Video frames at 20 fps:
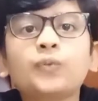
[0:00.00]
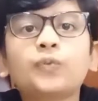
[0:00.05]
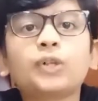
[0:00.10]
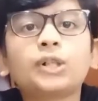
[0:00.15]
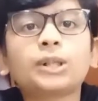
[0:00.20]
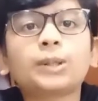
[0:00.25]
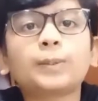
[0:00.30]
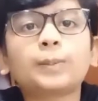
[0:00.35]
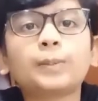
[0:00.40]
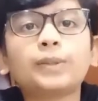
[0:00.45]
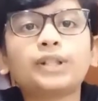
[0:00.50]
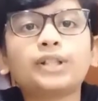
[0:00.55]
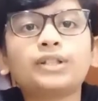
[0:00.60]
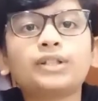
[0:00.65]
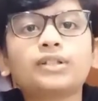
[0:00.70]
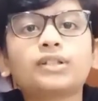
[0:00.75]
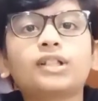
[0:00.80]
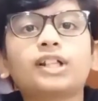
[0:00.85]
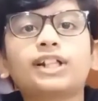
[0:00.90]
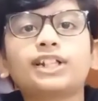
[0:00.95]
what
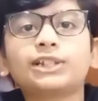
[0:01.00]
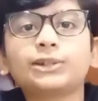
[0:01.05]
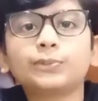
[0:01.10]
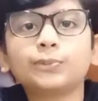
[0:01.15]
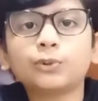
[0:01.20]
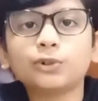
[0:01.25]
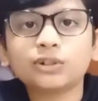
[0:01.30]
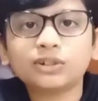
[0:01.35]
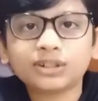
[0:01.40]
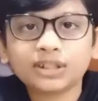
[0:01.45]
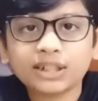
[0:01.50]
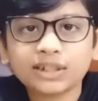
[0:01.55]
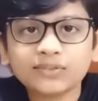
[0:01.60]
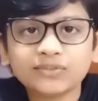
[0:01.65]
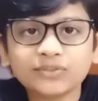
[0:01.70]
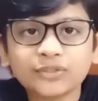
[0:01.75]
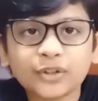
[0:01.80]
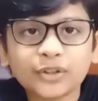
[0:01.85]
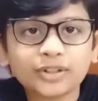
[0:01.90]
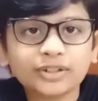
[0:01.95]
Miss Trunchbull's
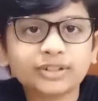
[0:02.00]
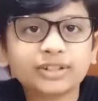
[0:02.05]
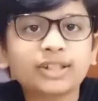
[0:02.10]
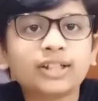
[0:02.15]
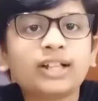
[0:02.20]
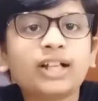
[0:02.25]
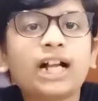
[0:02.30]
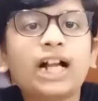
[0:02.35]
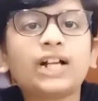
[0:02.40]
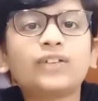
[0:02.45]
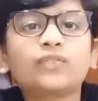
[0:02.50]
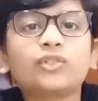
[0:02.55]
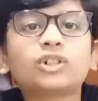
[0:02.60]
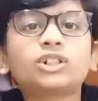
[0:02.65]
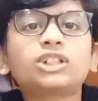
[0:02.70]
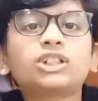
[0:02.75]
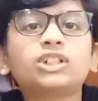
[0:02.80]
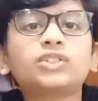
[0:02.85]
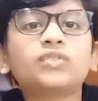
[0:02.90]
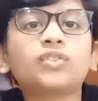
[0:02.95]
name was, and
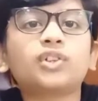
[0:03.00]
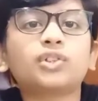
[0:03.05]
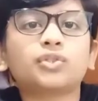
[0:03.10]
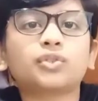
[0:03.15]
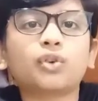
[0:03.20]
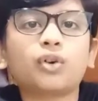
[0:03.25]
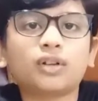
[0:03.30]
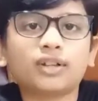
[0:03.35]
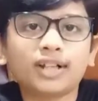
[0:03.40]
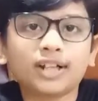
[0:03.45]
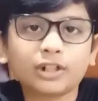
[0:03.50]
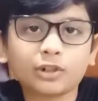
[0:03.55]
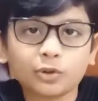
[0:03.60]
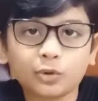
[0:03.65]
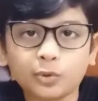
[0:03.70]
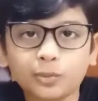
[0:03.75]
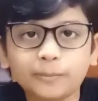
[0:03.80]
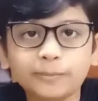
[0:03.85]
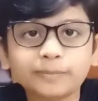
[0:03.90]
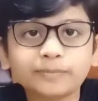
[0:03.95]
what she was called at
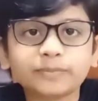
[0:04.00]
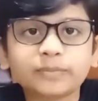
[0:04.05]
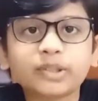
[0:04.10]
home.